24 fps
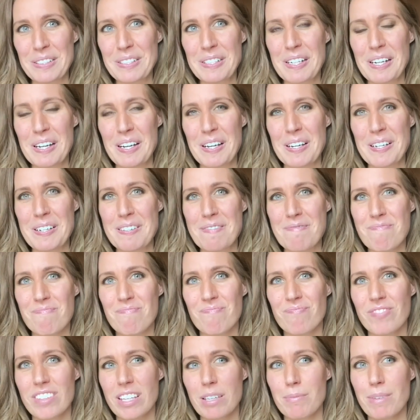Um,
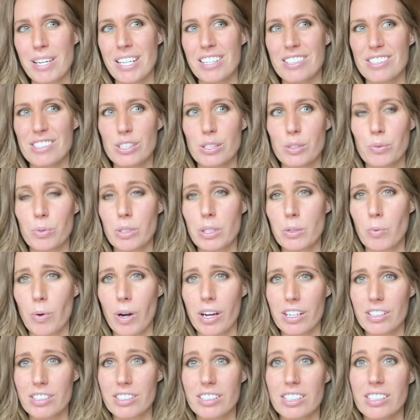it made it so that we
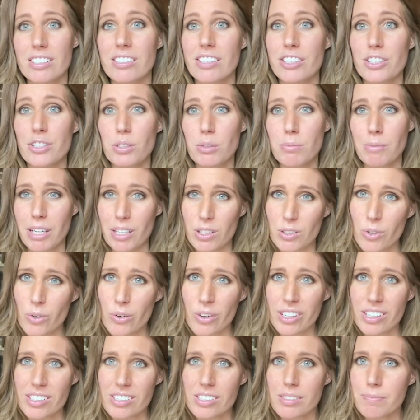wanted to continue to make
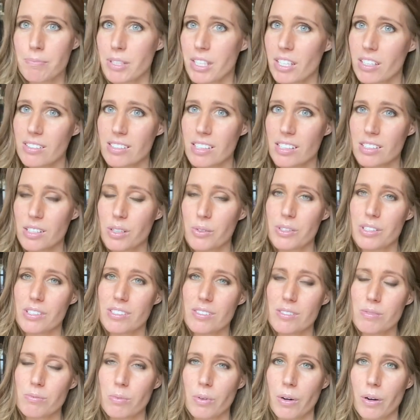noise because that's
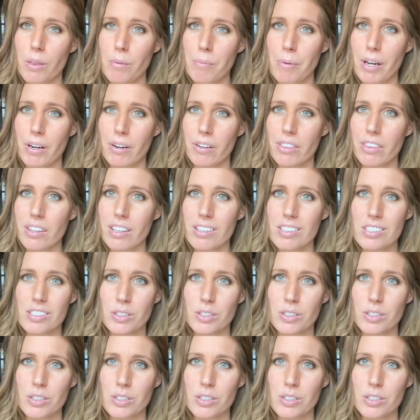always one of the better things.